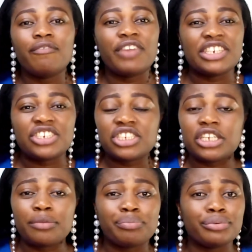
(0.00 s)

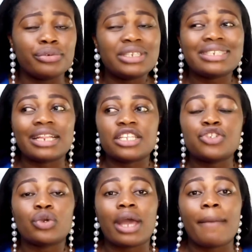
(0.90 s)
vegetable these are
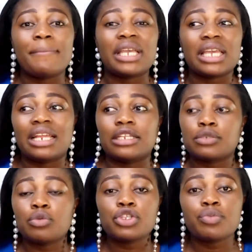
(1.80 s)
things you can make in
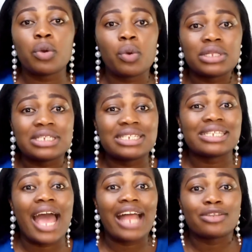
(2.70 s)
small small quantities
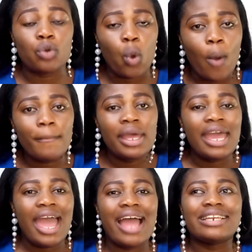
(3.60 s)
at home
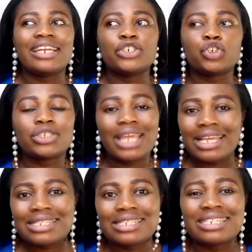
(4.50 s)
and then
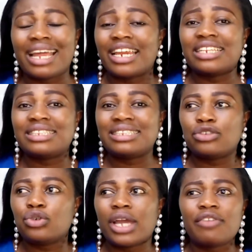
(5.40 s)
taste it and then
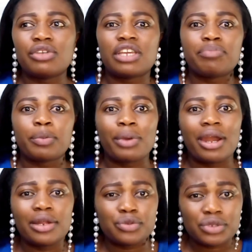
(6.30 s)
you can even give people
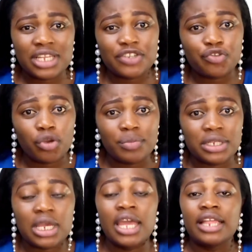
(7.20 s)
around to taste from
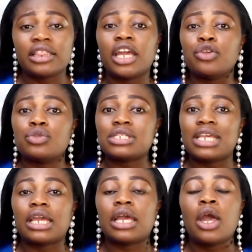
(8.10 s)
it then you
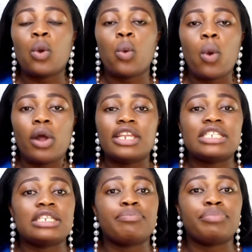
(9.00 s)
take
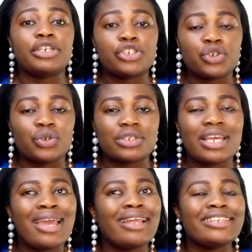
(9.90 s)
quality pictures
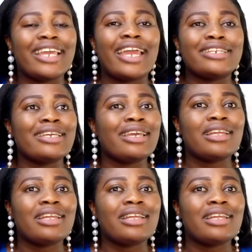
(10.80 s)
then